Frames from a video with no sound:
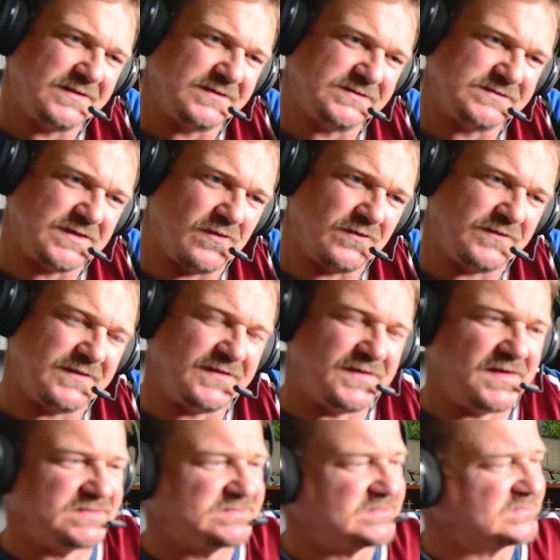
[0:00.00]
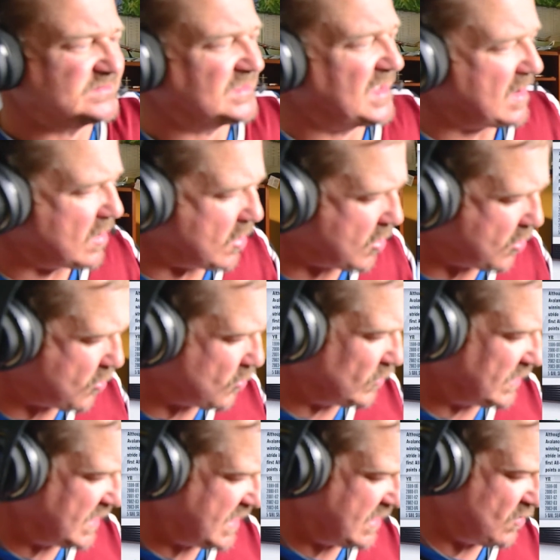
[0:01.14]
So this is the
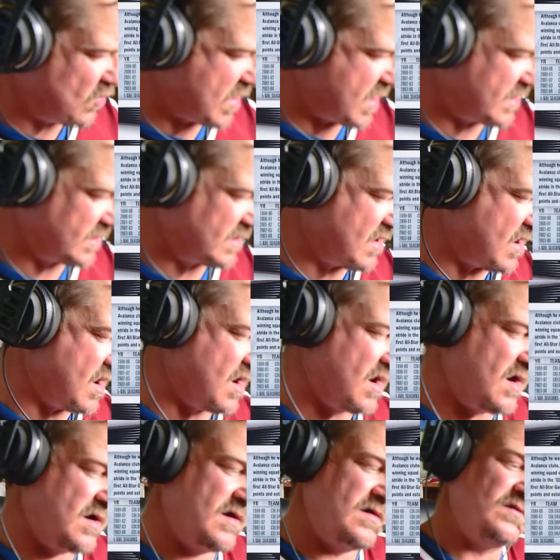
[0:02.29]
only one card